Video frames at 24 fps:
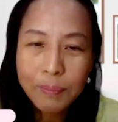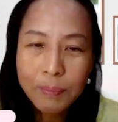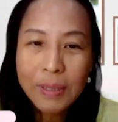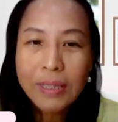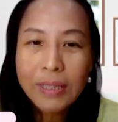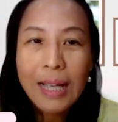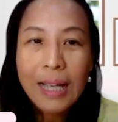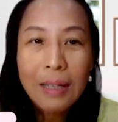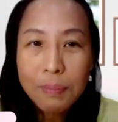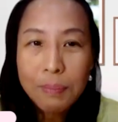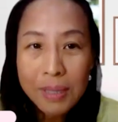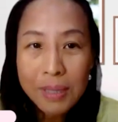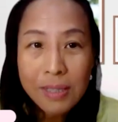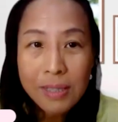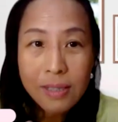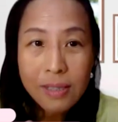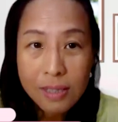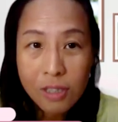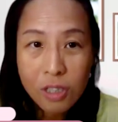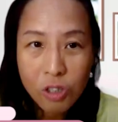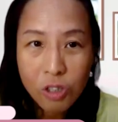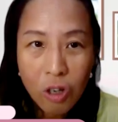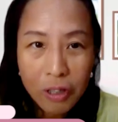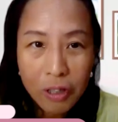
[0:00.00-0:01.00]
Benign means
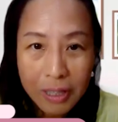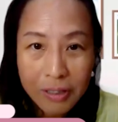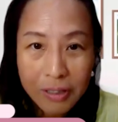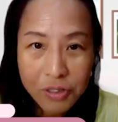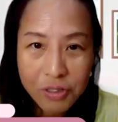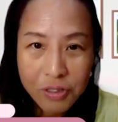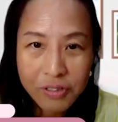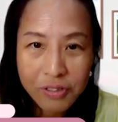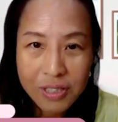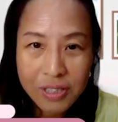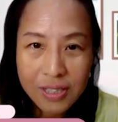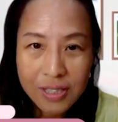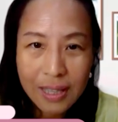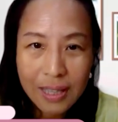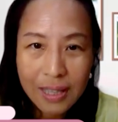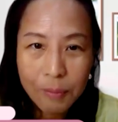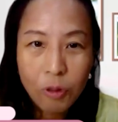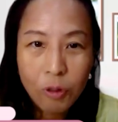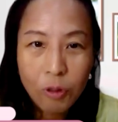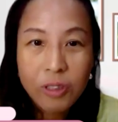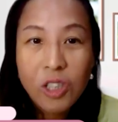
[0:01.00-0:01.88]
it's not cancerous lump.